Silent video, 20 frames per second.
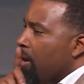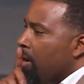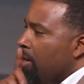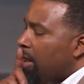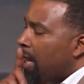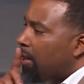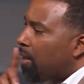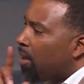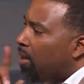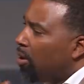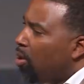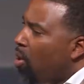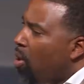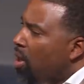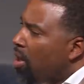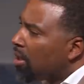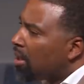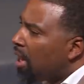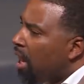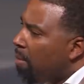that the
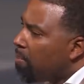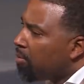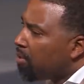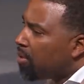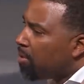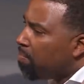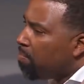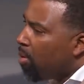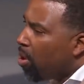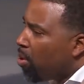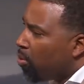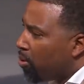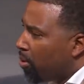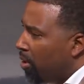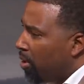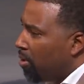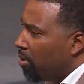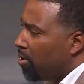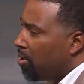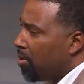Lord comes to
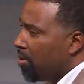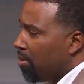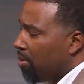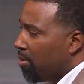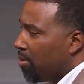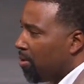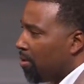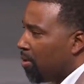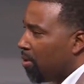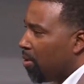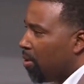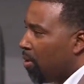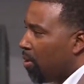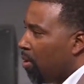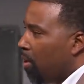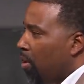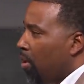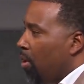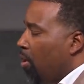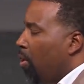Moses
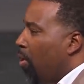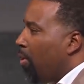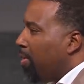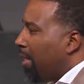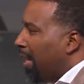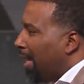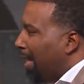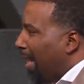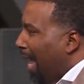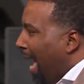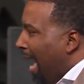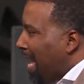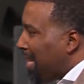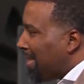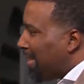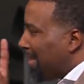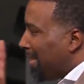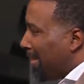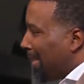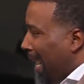on the
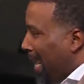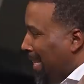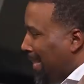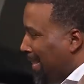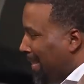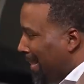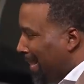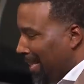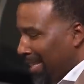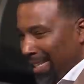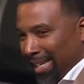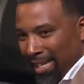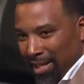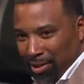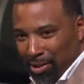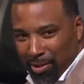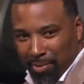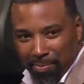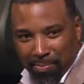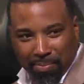last night in
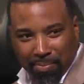Egypt